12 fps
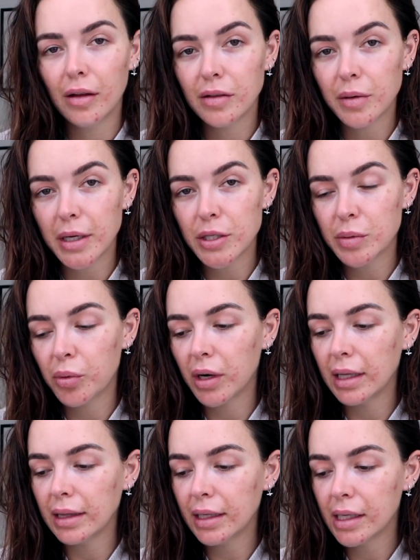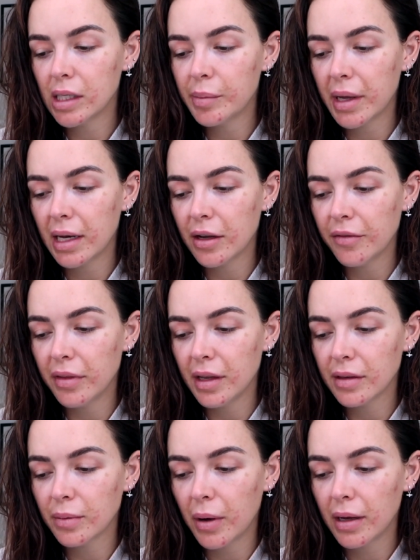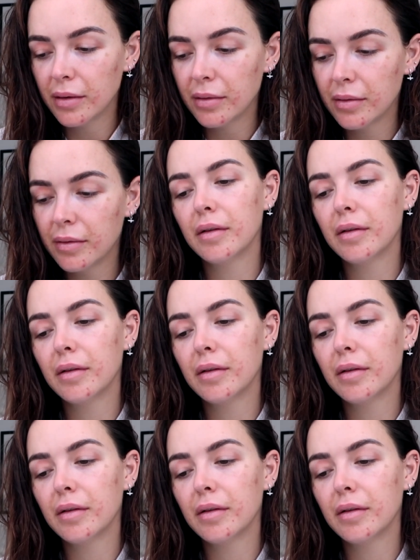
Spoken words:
So I just put a little bit of this one,